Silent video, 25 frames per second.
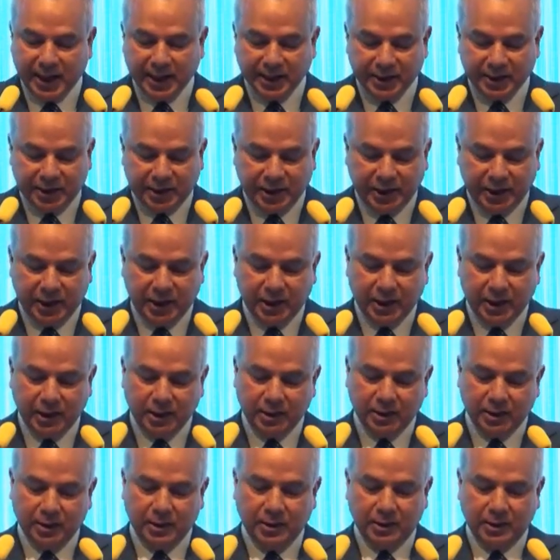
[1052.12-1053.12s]
at sea,
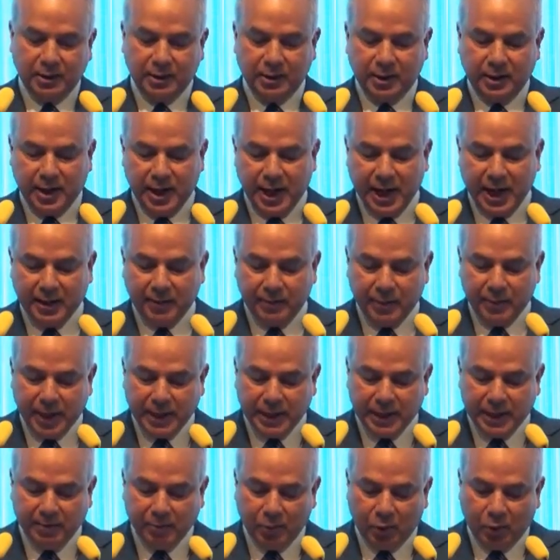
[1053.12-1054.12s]
and
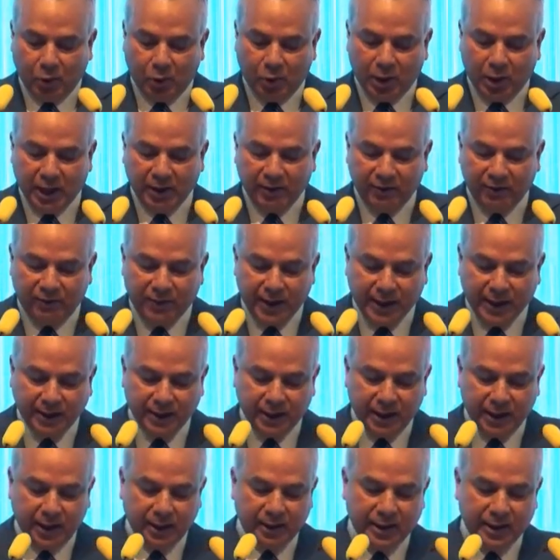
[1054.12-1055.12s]
many more are
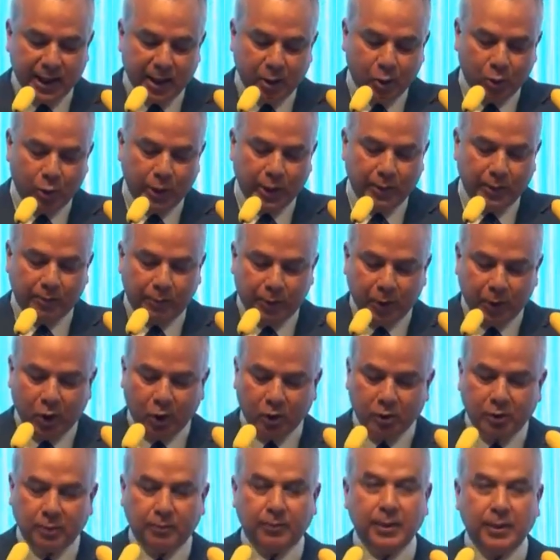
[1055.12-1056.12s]
finding their way
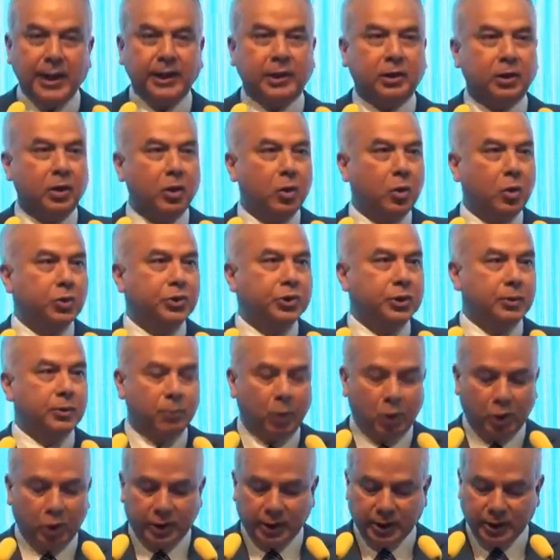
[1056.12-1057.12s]
blocked by closed
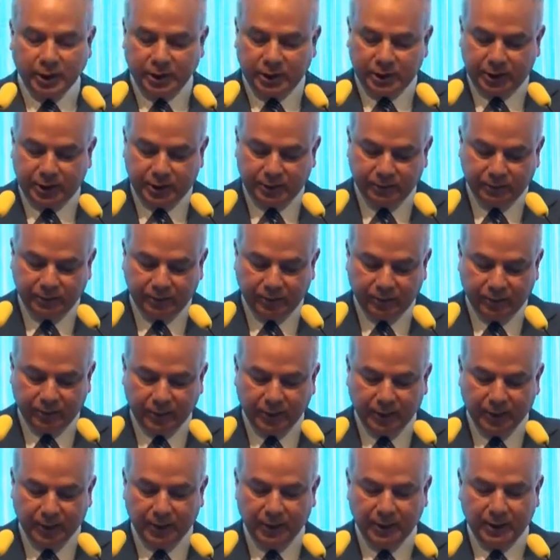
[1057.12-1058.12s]
borders.
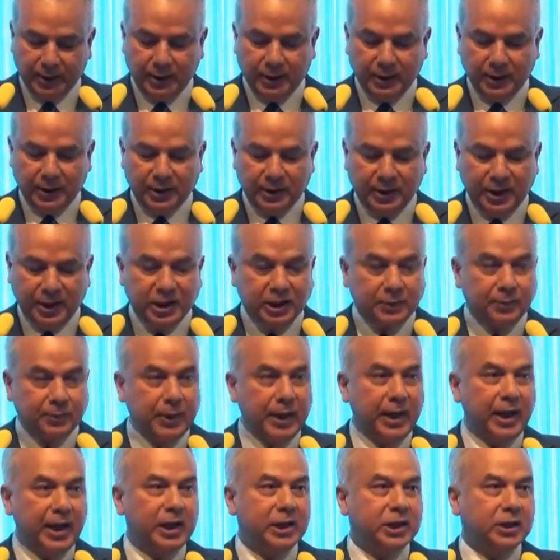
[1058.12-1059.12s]

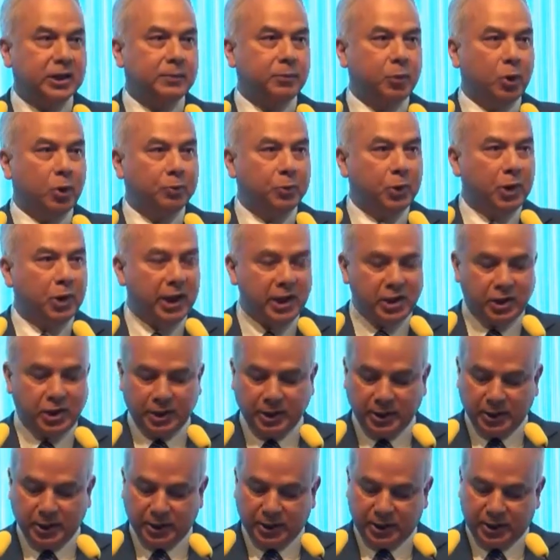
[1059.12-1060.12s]
Displaced
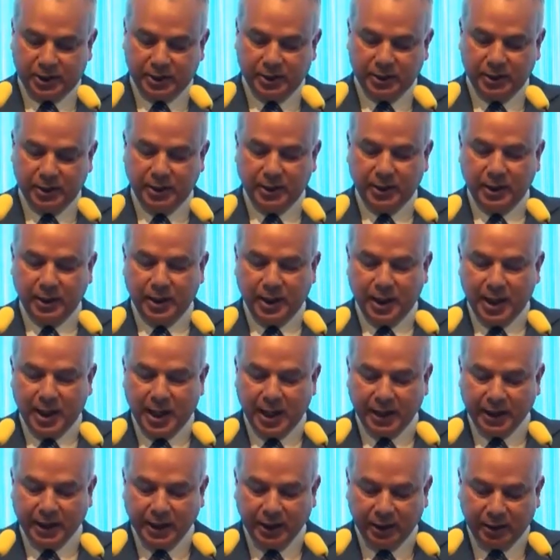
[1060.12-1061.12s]
populations
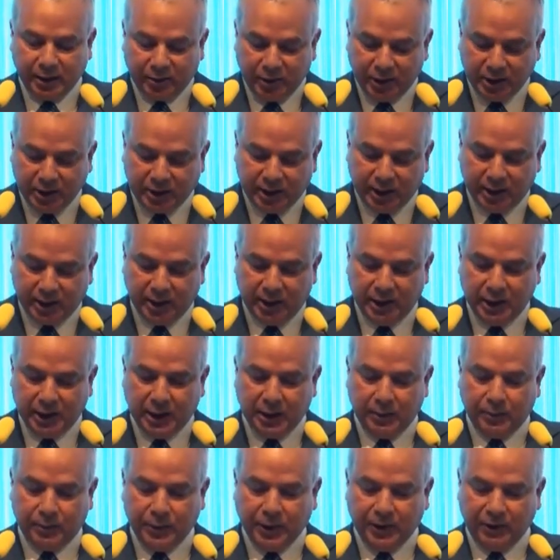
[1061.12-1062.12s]
are
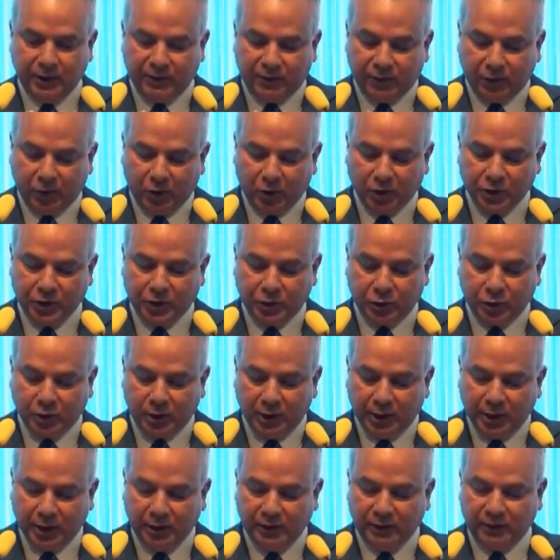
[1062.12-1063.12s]
increasingly being forced to
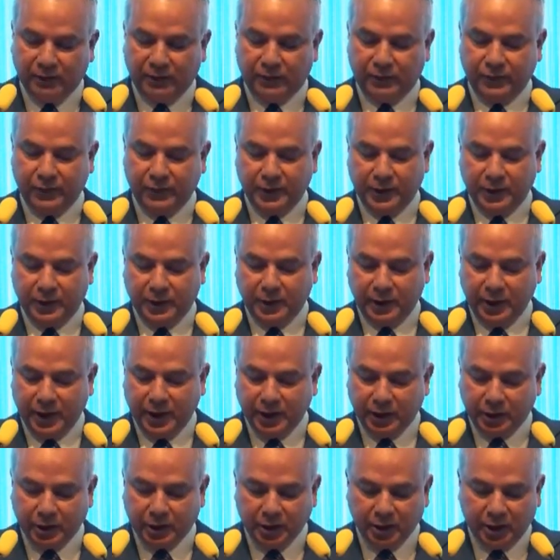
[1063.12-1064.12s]
live
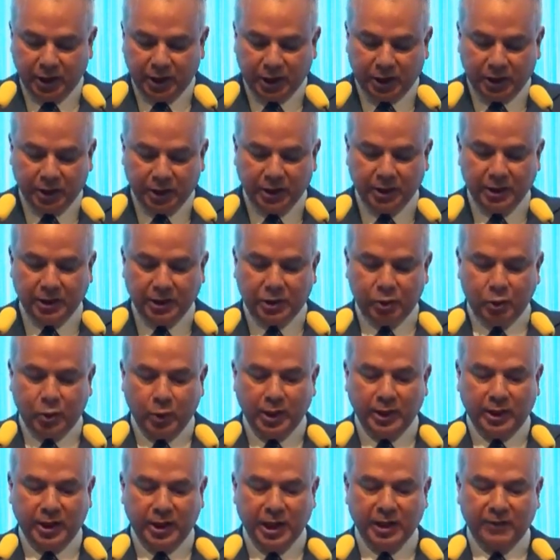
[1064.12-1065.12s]
in conditions
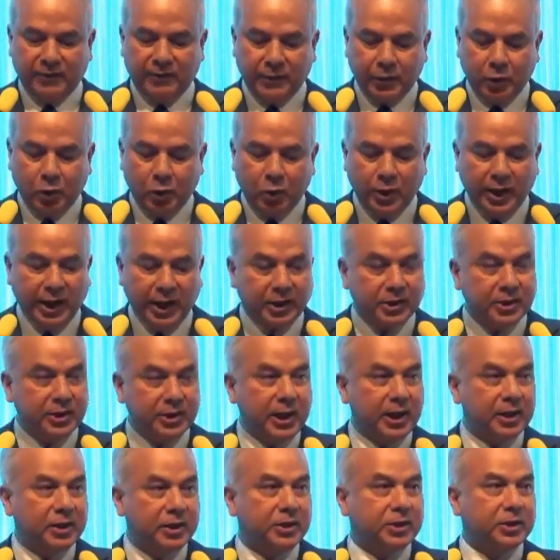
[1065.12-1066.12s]
where they have no
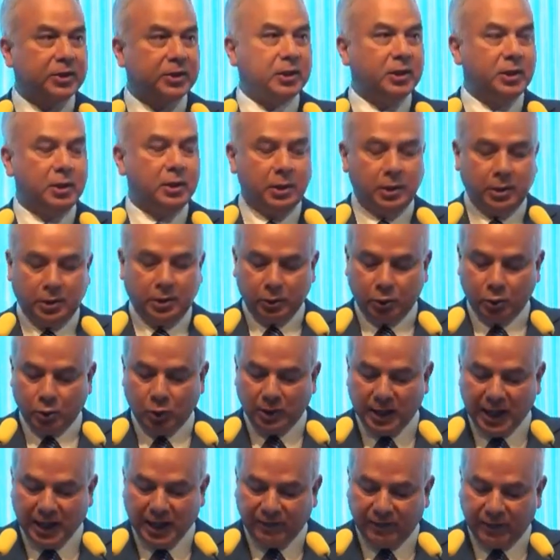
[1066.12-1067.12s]
access to
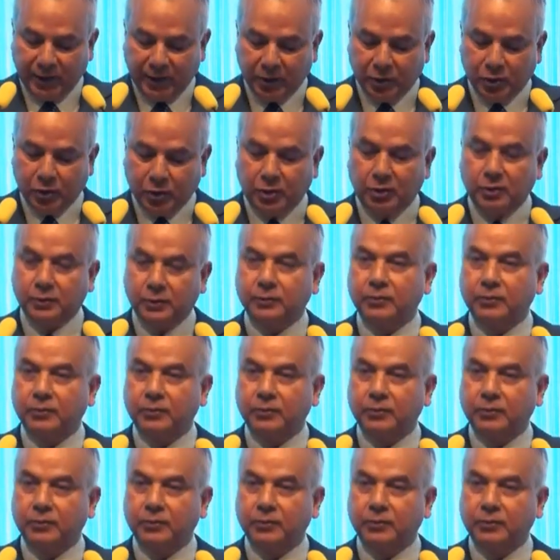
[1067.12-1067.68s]
livelihood